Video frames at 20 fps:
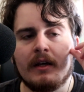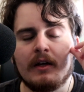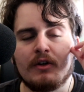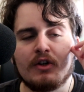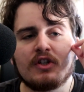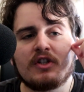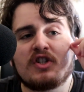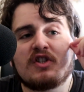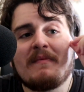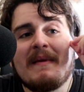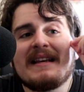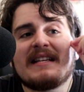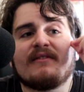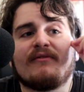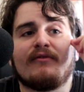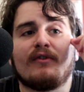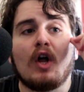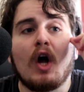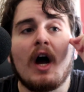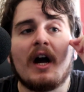just makes
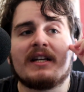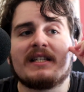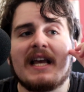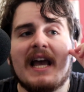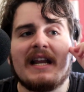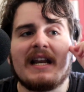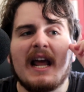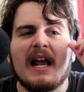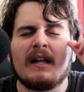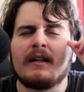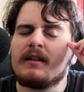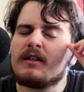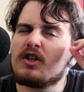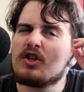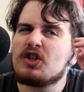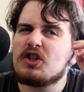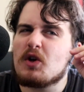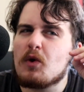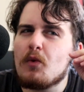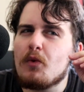vlogs and
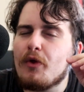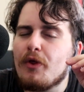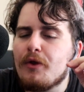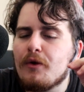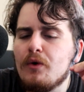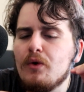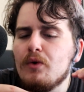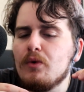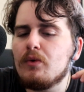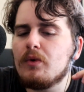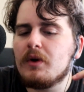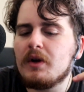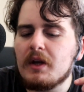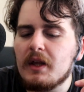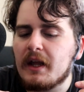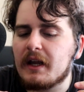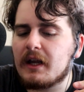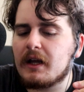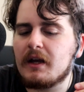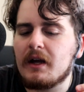just through
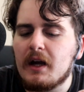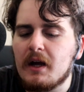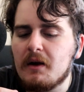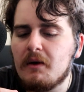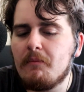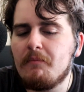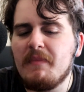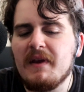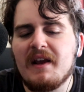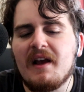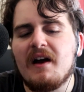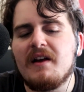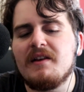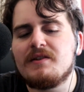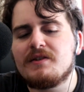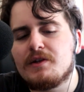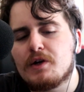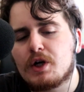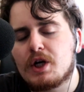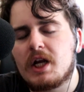like
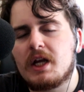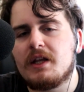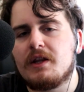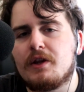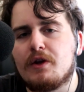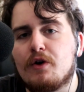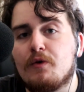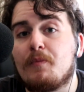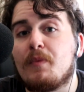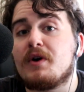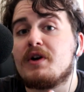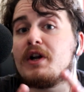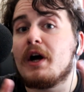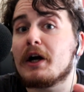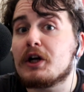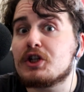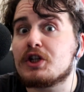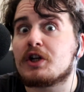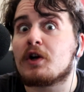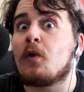because their
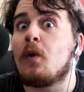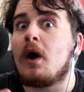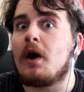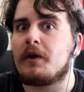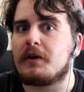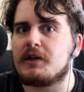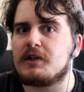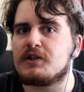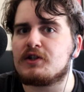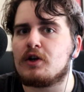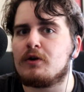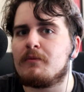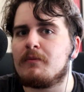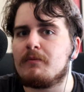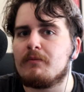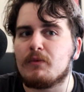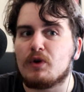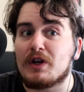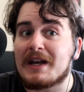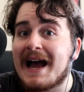production quality is so
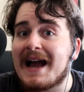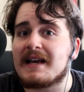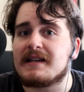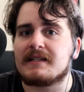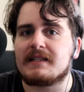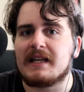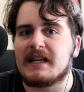nice.